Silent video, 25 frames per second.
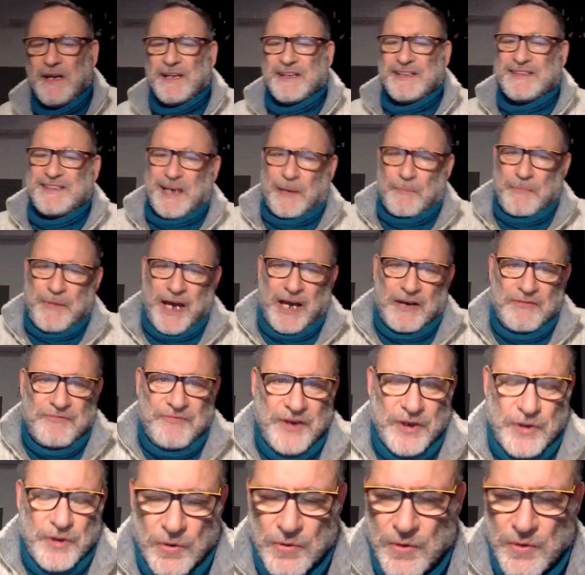some
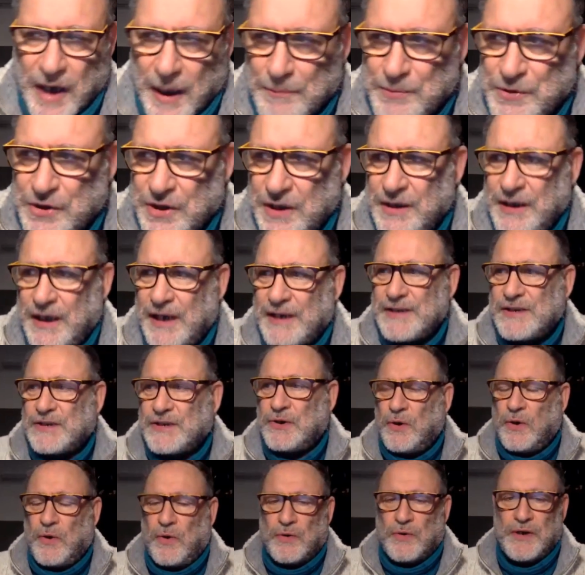heavy corruption and
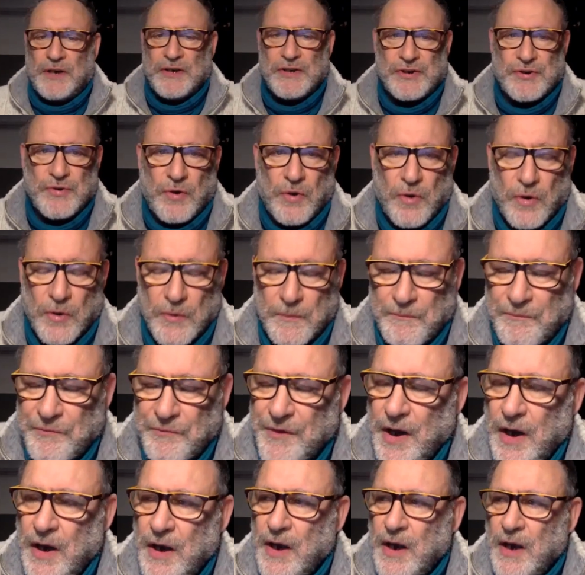so on and so on.
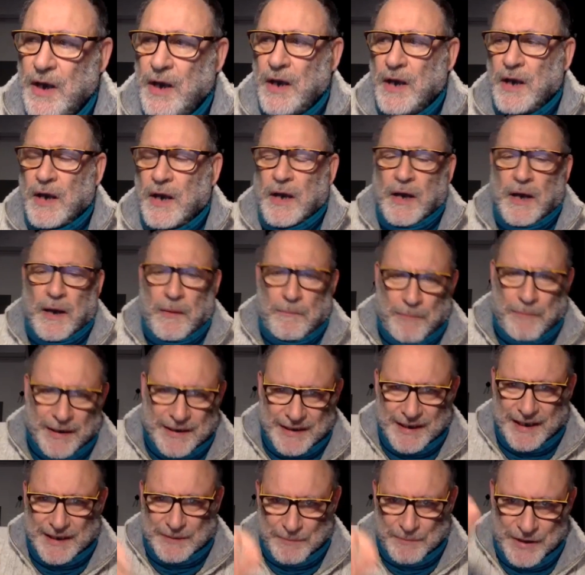
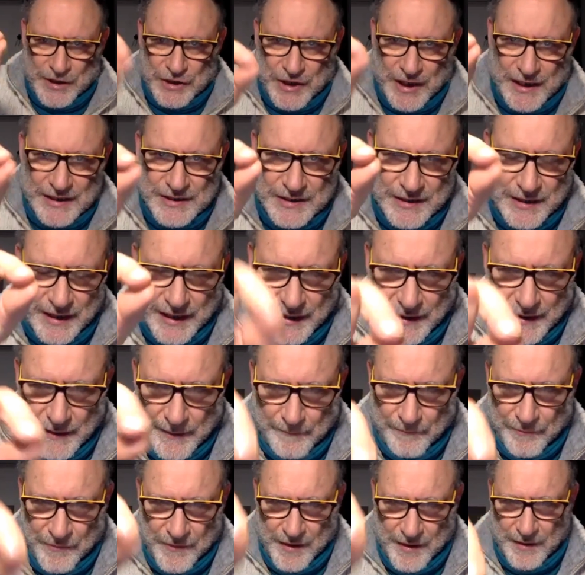But let me just,
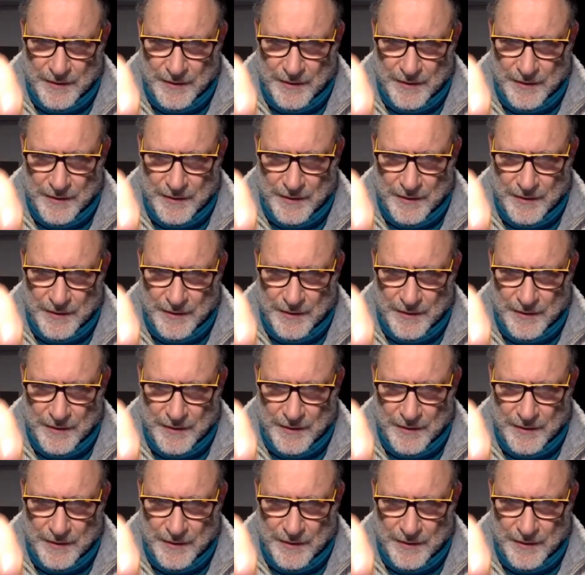because